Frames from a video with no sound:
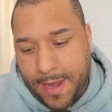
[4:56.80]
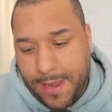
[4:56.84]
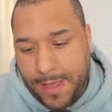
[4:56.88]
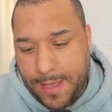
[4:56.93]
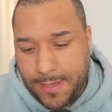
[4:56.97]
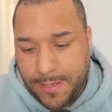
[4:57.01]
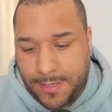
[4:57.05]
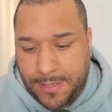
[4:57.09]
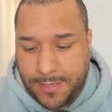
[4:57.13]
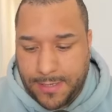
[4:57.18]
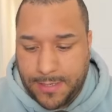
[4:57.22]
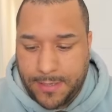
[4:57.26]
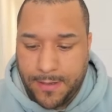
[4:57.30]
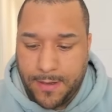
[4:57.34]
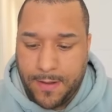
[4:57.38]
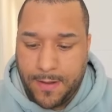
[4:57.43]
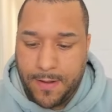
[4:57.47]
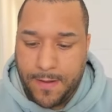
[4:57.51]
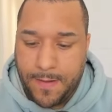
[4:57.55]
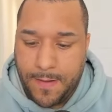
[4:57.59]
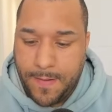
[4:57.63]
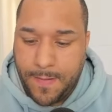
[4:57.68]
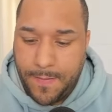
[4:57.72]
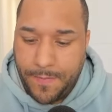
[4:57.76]
of this,
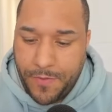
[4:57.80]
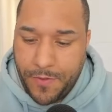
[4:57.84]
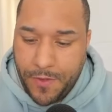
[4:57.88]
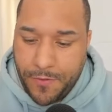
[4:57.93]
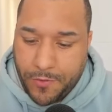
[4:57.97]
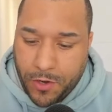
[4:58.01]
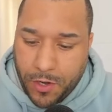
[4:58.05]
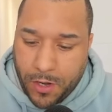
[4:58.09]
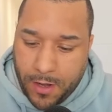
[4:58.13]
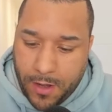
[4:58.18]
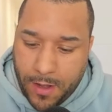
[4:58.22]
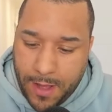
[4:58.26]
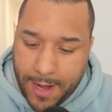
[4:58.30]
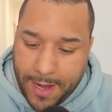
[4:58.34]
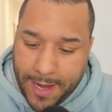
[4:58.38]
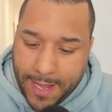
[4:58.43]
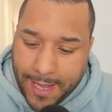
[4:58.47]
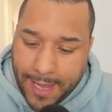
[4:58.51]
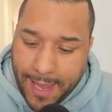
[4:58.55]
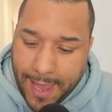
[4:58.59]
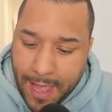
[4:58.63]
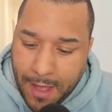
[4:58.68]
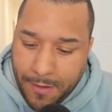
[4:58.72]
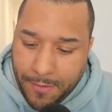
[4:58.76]
You've got an
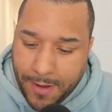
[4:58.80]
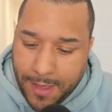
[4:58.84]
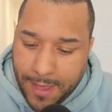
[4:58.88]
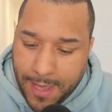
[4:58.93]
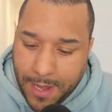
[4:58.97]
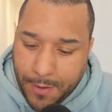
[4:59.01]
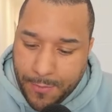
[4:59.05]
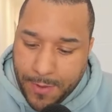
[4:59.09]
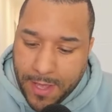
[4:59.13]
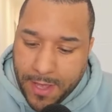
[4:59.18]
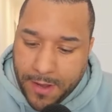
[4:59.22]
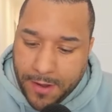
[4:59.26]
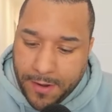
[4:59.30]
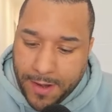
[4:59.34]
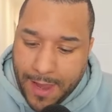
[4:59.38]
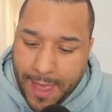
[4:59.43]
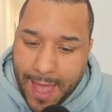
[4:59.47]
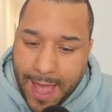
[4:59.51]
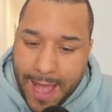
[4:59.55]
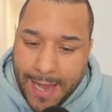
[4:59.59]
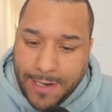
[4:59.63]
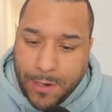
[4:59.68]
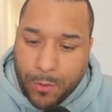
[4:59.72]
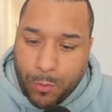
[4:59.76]
account here where you can
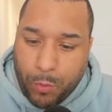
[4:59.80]
add a